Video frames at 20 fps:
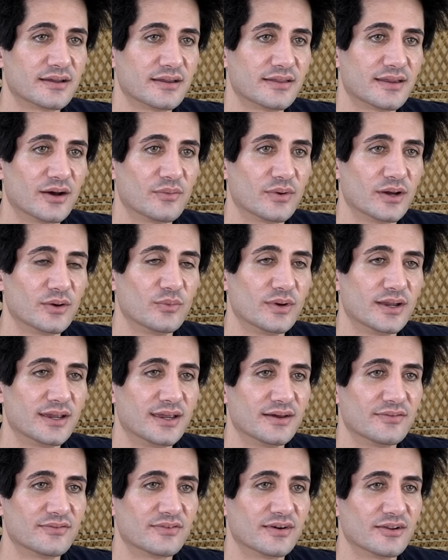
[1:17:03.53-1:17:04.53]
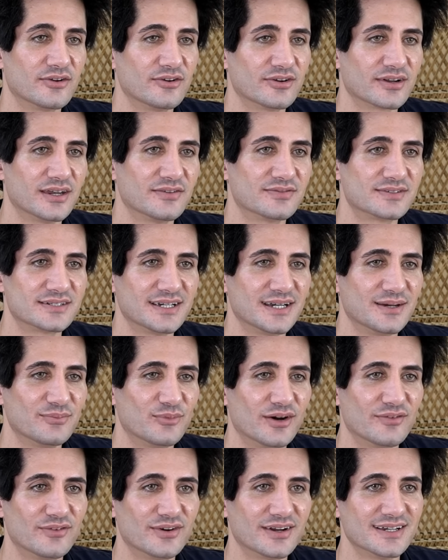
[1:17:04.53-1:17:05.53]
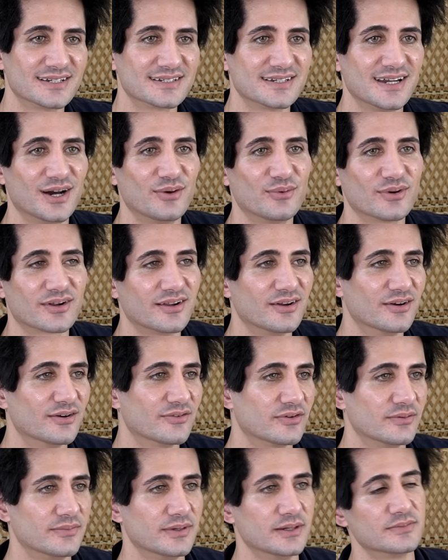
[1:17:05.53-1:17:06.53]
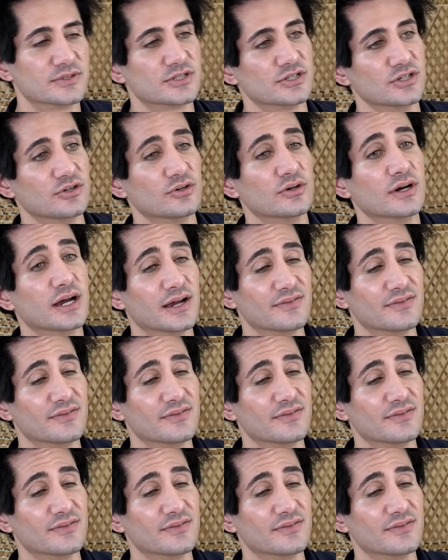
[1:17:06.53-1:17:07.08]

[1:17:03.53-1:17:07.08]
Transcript: That way we give a little gift to him wherever he is now. We'll clear it from him too.